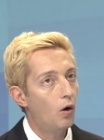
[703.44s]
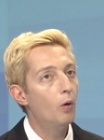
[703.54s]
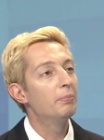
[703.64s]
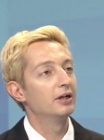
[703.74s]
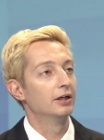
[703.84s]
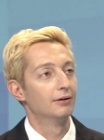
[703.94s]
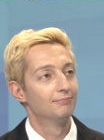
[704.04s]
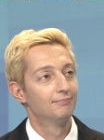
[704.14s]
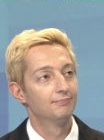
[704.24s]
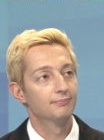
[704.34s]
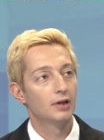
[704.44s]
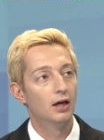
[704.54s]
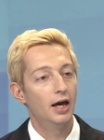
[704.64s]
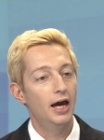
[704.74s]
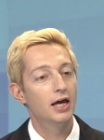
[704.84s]
opening
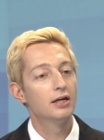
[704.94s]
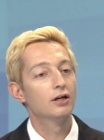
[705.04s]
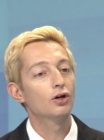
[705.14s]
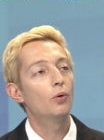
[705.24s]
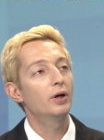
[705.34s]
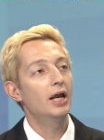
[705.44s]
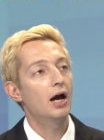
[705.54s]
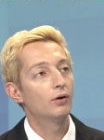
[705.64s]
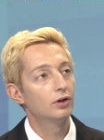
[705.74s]
and going out.